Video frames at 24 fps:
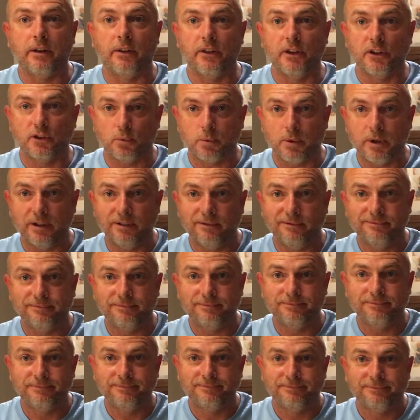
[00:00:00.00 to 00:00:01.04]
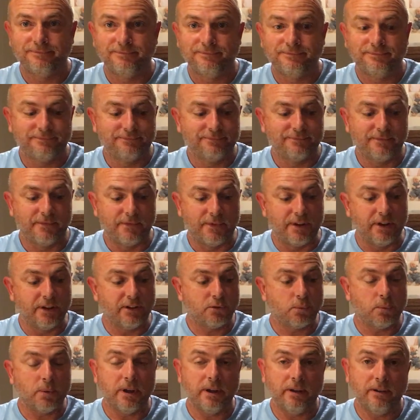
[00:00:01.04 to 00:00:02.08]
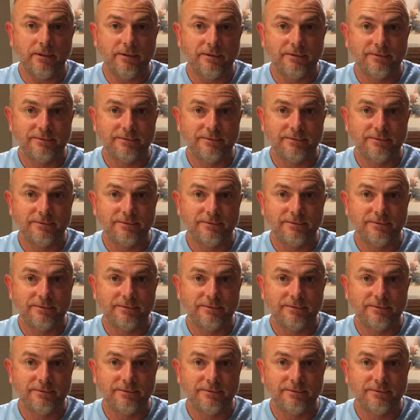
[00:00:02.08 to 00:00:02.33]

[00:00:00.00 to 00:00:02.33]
this one? This one?